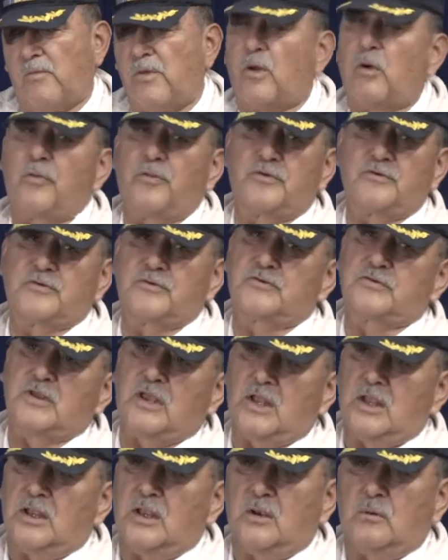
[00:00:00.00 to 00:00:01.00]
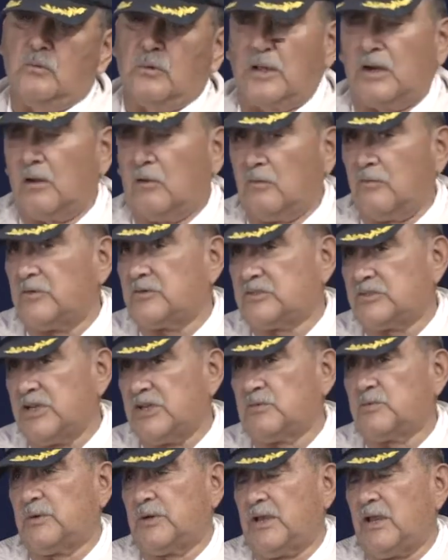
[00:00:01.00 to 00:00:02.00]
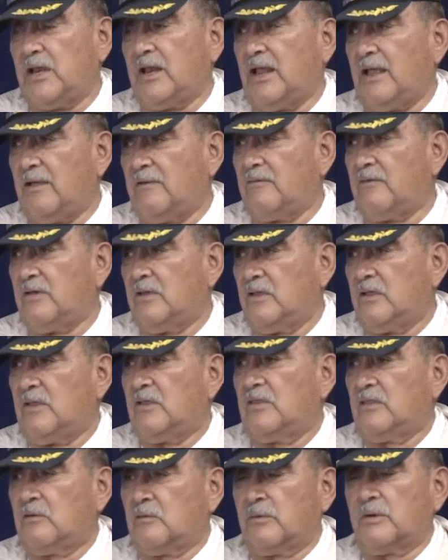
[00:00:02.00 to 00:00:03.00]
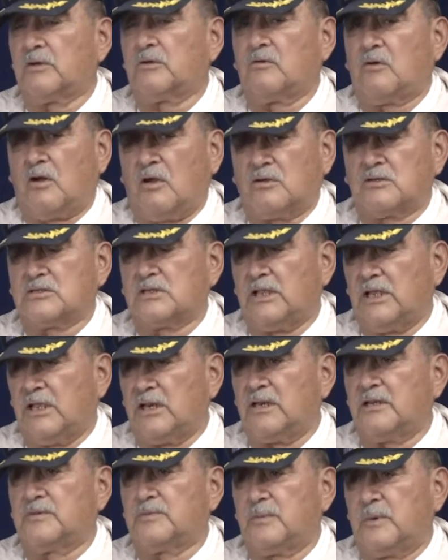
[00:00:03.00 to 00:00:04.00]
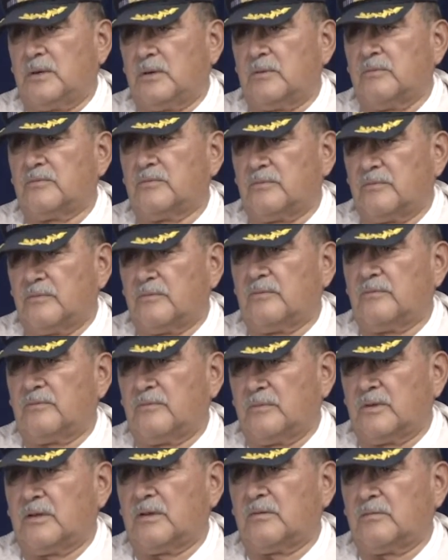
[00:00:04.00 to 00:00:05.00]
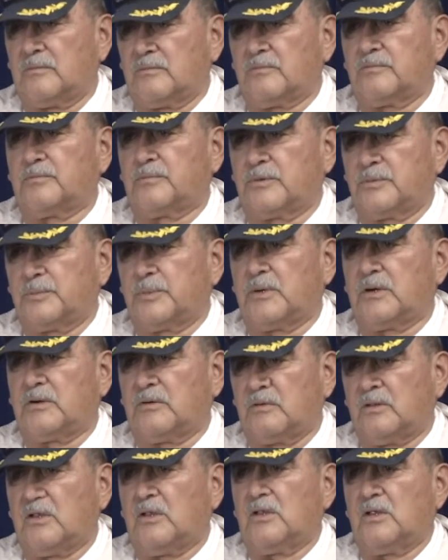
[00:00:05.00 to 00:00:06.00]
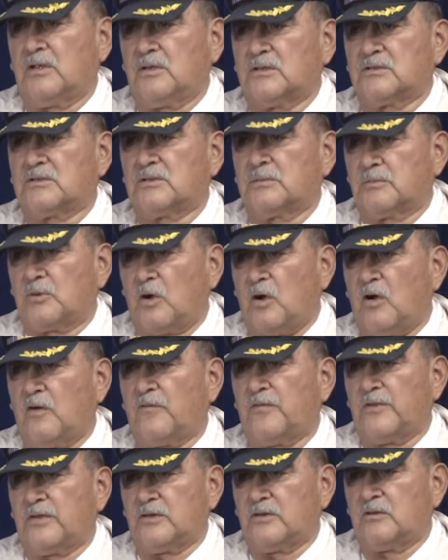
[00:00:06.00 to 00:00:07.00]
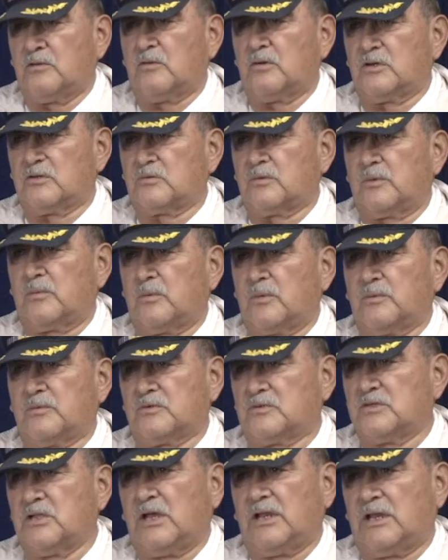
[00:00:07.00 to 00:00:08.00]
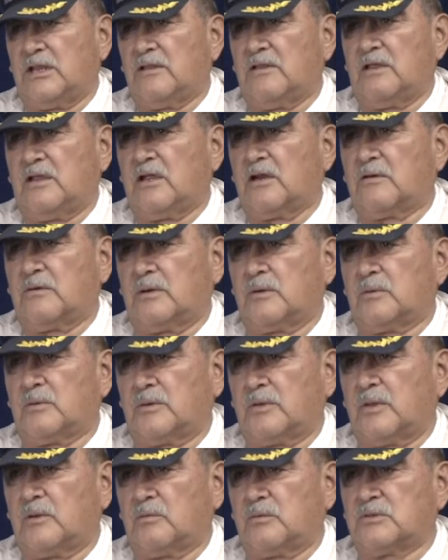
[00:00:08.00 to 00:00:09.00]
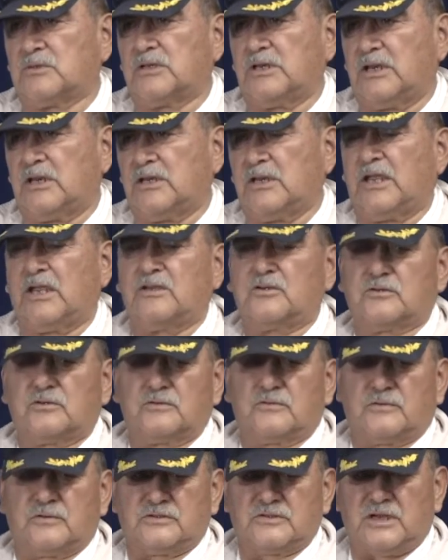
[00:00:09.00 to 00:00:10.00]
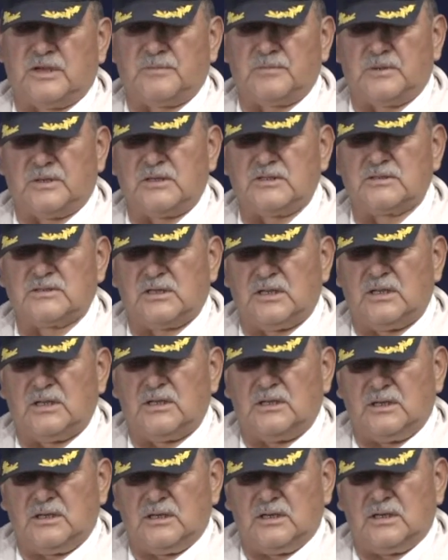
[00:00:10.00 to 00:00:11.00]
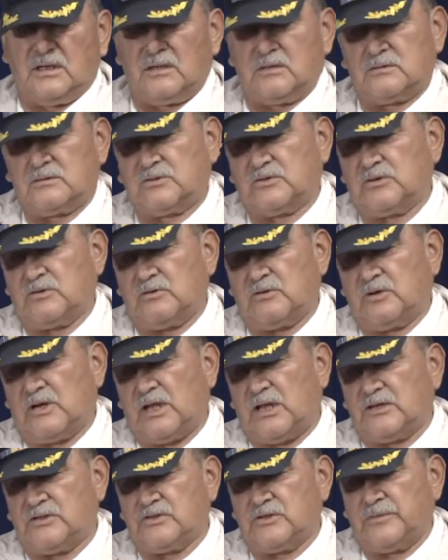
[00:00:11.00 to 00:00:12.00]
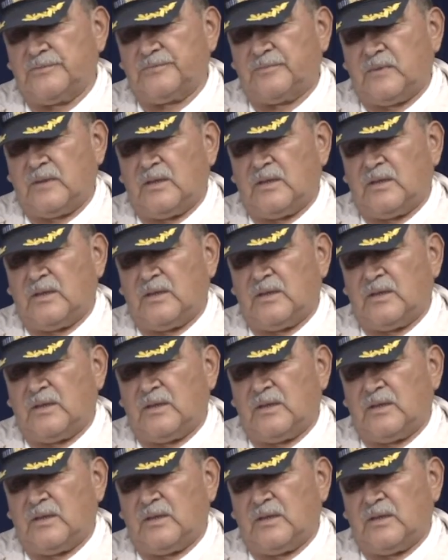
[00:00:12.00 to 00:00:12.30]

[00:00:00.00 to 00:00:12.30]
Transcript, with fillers: No, this was, well, overseas we did have the Red Cross ladies um, uh, prepare some coffee and donuts when we was not in the area where there was any danger of the Japanese uh, shooting at you.